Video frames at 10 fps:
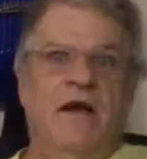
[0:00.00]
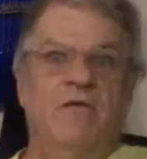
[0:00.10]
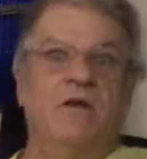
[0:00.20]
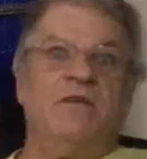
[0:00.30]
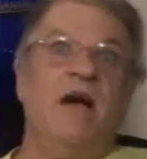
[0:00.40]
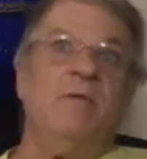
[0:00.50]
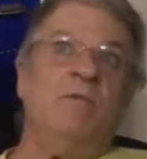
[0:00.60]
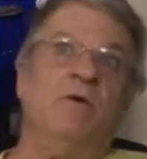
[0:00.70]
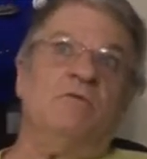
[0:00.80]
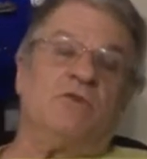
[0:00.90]
Every time
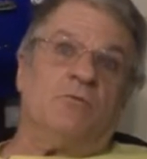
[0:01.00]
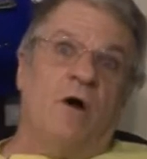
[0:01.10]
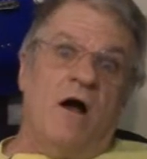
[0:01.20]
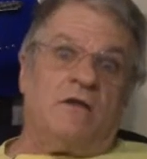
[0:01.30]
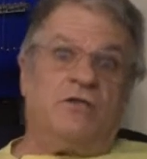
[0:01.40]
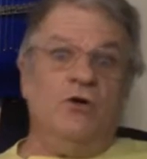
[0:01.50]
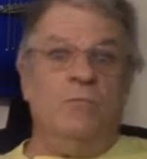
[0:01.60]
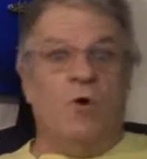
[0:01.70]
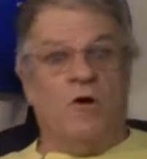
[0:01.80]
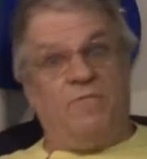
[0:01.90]
he moves a rock,
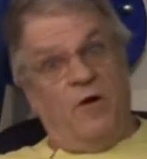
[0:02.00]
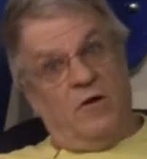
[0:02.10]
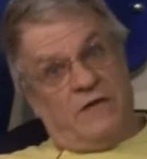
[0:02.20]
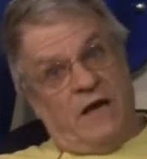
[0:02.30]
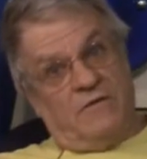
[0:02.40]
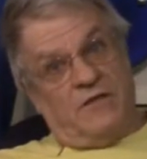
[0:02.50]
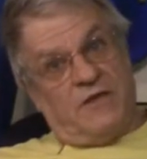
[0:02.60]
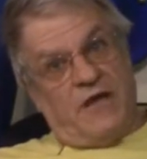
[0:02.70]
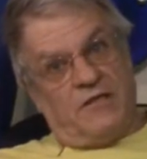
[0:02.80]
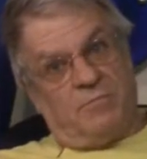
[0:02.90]
two more fall down to
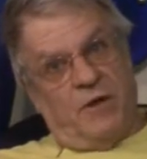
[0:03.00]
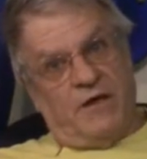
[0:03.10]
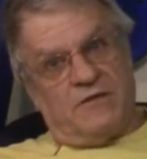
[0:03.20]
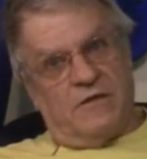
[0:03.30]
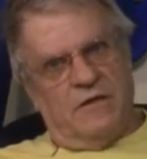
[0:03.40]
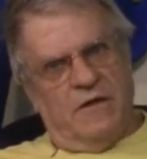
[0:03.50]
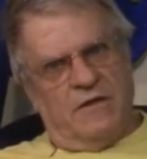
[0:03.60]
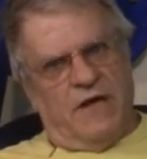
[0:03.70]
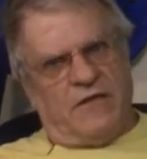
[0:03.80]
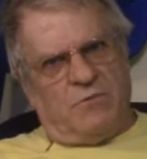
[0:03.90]
take its place.
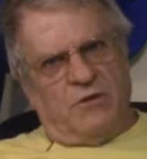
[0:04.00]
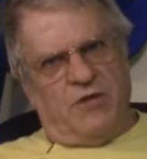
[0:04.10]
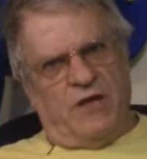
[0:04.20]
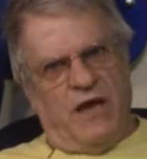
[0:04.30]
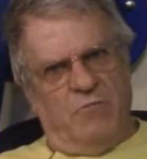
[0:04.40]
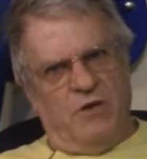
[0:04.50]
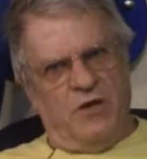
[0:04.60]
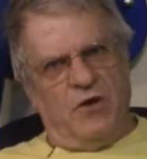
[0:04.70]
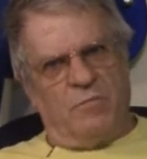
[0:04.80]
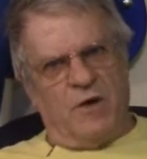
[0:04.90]
That's what you get when
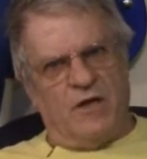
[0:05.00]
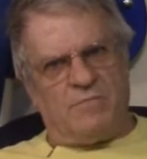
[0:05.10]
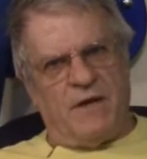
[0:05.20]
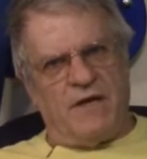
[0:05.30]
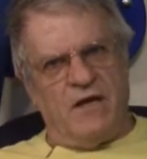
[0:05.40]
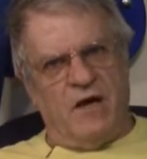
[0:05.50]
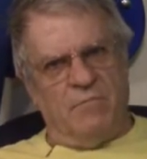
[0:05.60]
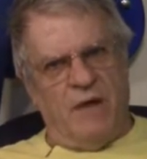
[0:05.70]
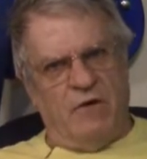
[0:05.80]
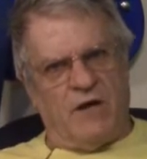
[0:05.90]
you go prospecting
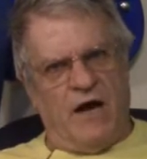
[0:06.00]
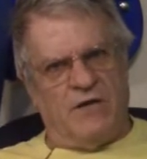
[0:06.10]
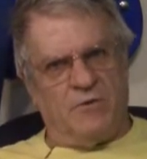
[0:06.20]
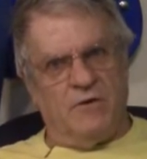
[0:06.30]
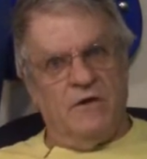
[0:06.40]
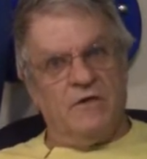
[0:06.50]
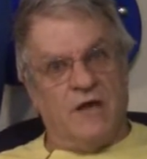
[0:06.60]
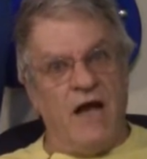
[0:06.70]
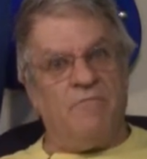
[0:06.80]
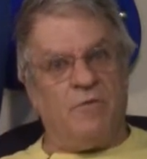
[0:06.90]
on Mount Hydra.
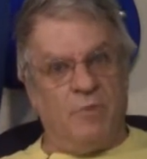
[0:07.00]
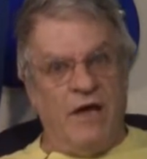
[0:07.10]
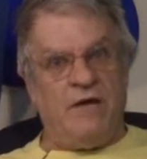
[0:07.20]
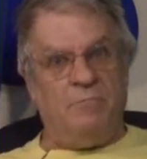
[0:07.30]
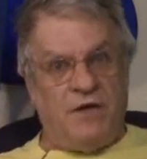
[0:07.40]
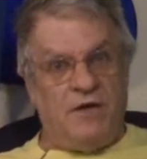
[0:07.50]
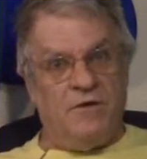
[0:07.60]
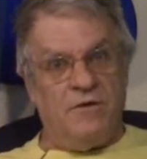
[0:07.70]
Time for Plan B.